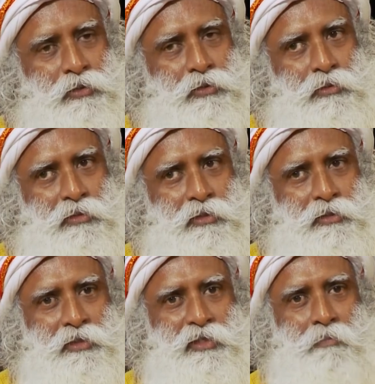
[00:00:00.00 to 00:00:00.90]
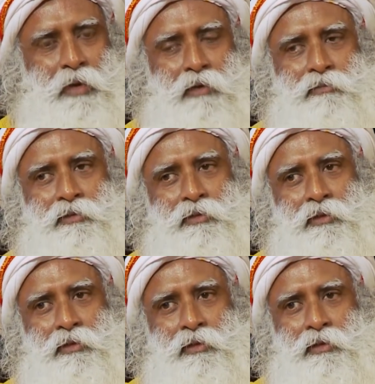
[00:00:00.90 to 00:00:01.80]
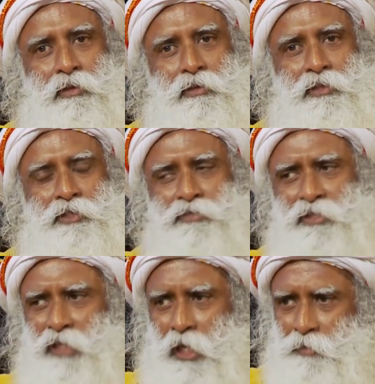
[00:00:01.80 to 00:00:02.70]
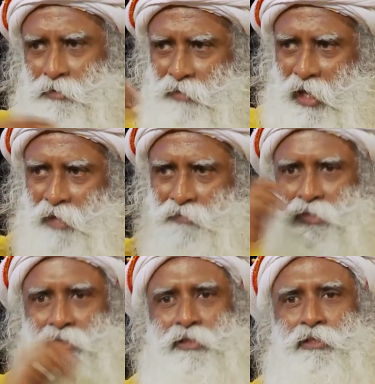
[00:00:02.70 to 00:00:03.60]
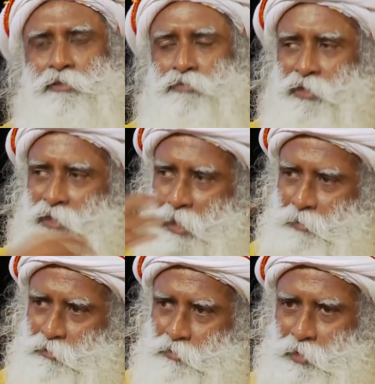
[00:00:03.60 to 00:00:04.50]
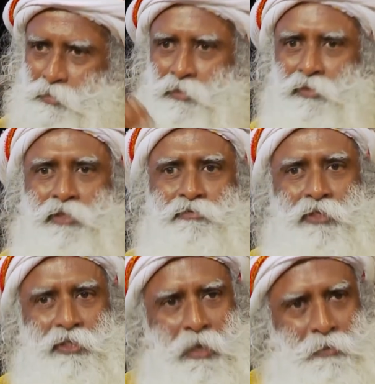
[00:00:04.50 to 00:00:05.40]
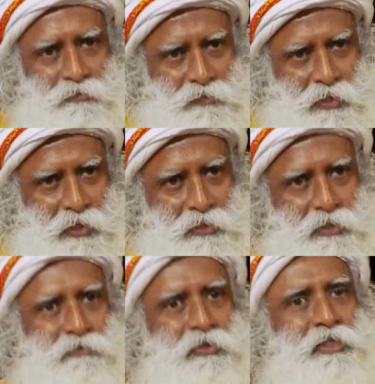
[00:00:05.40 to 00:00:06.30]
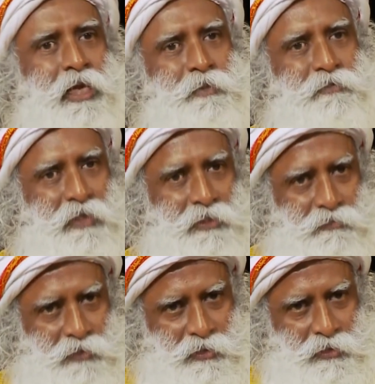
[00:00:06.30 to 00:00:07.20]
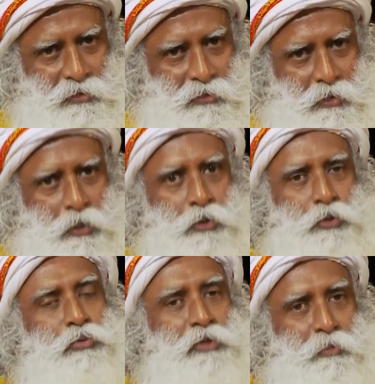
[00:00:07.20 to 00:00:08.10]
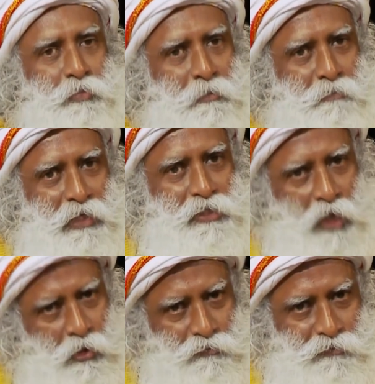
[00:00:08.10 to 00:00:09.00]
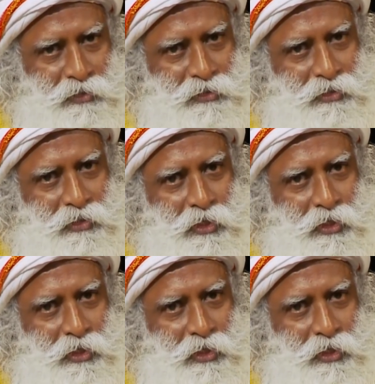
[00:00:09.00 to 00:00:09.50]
So this is about different types of lives, different types of people, different types of terrains, different types of activities to reap the best out of it.